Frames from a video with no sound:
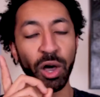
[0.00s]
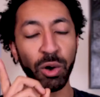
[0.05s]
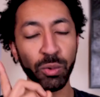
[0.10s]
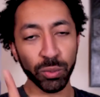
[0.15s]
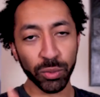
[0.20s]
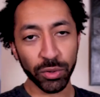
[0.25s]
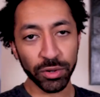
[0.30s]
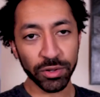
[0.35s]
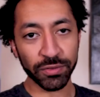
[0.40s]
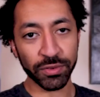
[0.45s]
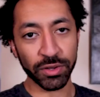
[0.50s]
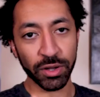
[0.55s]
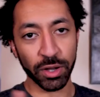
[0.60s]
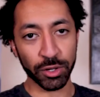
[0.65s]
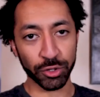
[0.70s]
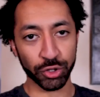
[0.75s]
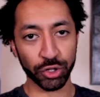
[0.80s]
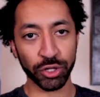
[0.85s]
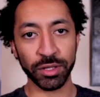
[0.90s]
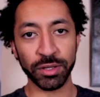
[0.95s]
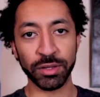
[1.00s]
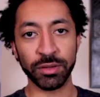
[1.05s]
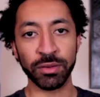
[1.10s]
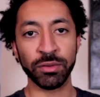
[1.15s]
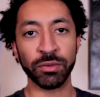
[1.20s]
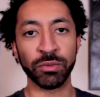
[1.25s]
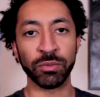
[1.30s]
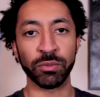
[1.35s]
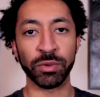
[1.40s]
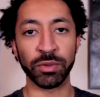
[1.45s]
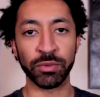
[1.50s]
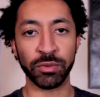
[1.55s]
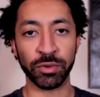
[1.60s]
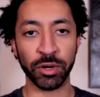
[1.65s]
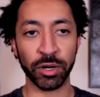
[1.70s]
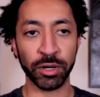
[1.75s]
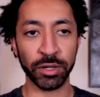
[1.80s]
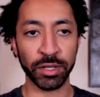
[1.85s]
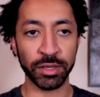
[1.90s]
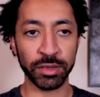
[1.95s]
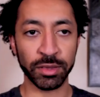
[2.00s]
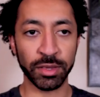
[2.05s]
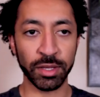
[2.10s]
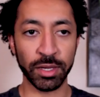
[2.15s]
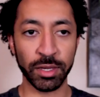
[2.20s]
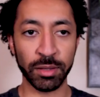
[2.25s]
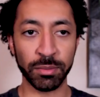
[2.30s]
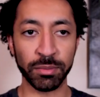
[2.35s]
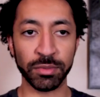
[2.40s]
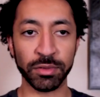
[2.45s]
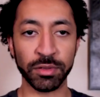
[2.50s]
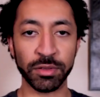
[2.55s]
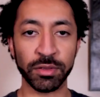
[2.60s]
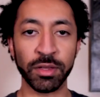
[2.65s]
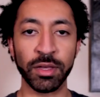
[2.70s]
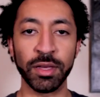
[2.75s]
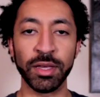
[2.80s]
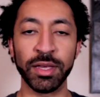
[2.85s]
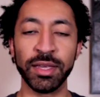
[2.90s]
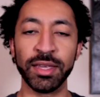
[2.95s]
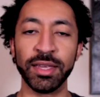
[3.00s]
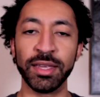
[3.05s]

A word of caution when regarding themes,